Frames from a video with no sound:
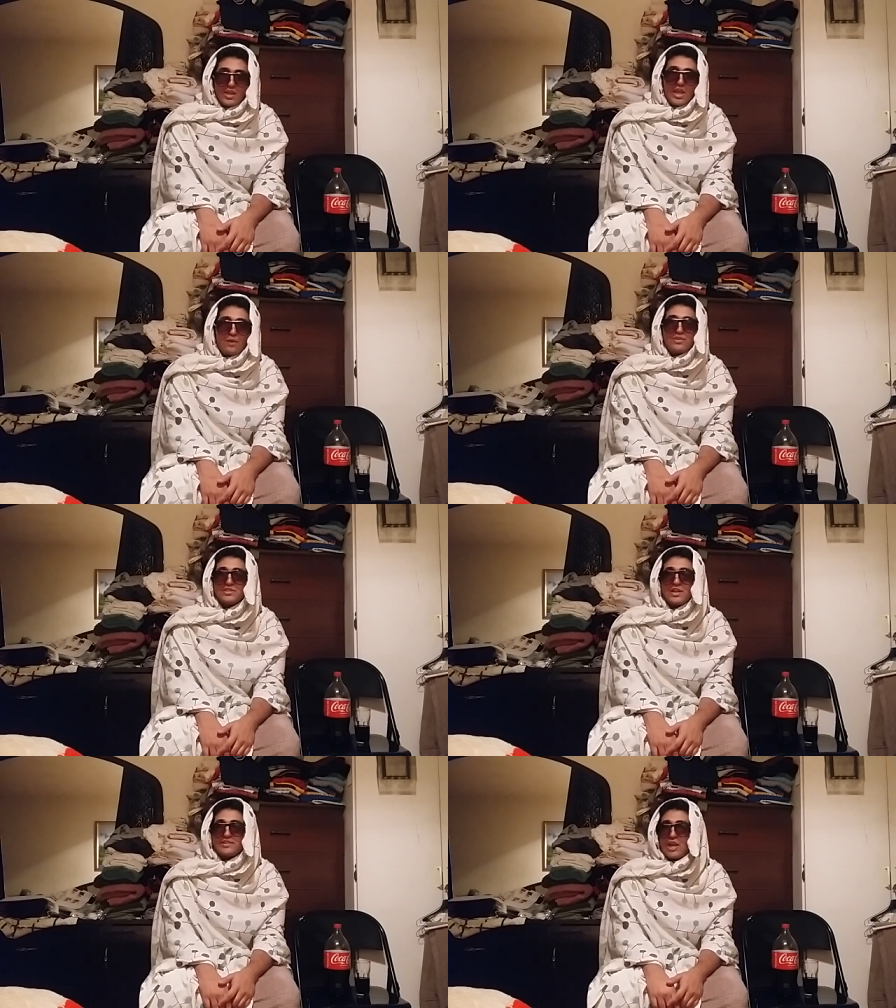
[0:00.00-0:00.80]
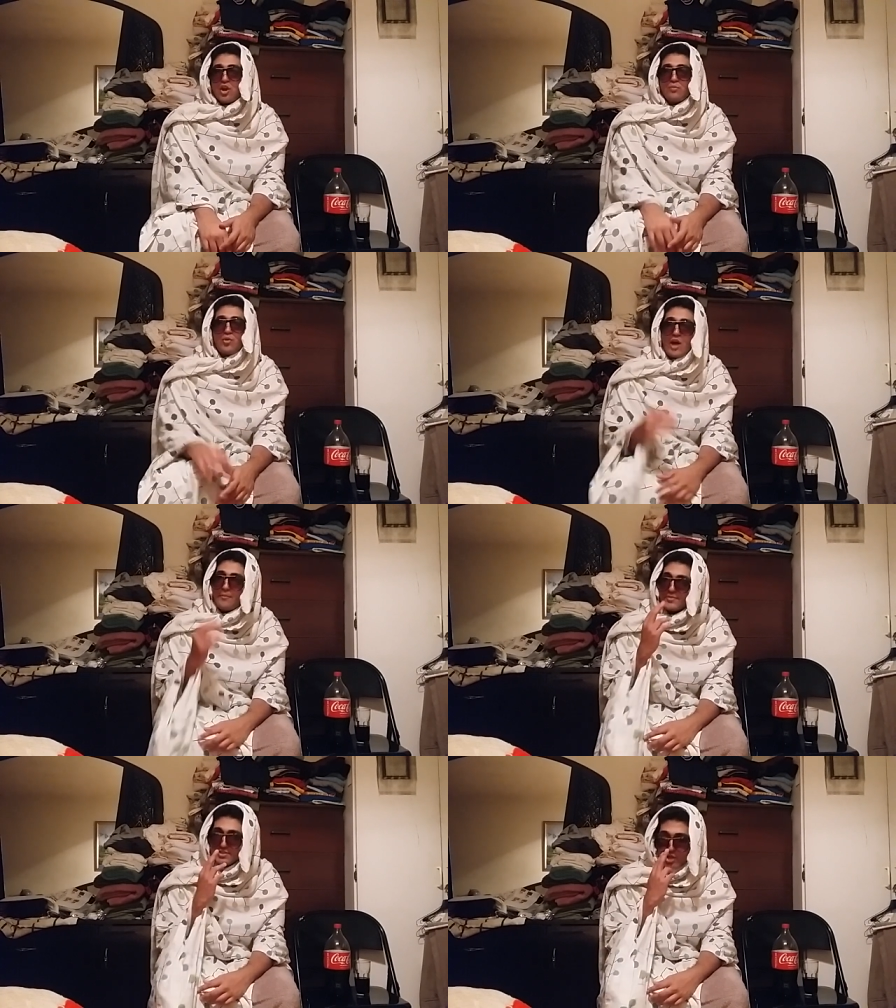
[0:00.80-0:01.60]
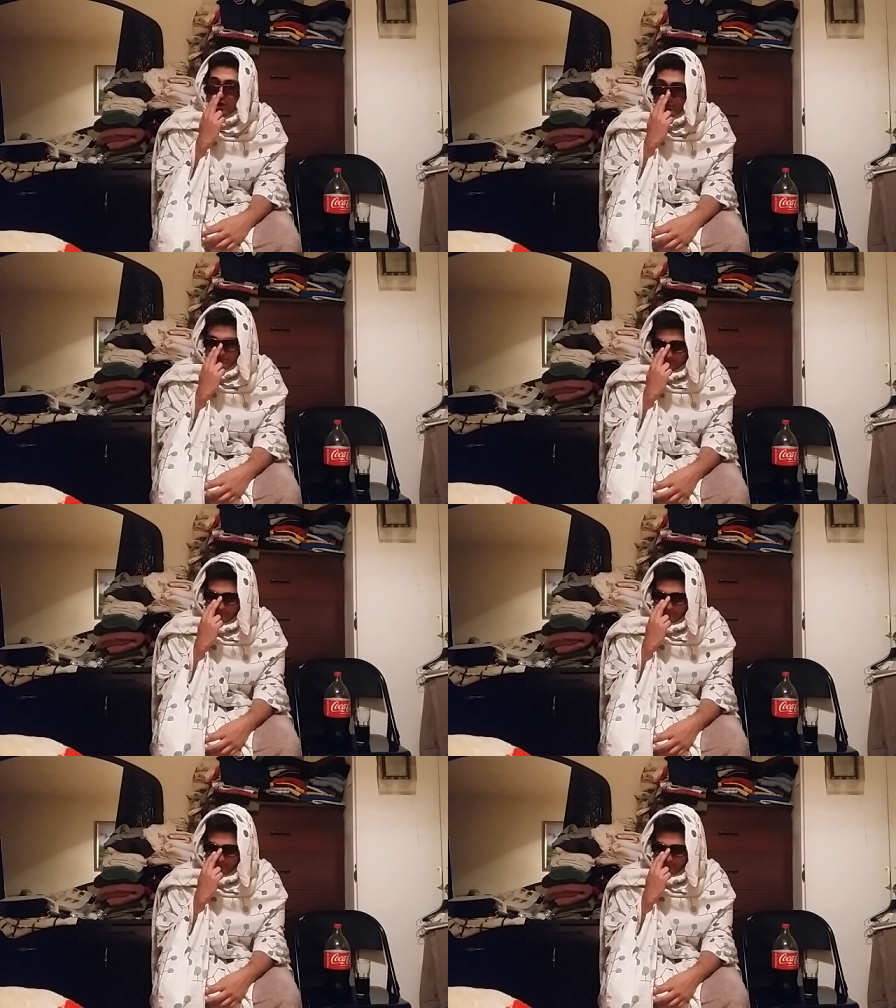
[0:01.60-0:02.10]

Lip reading: It wasn't a terrible episode.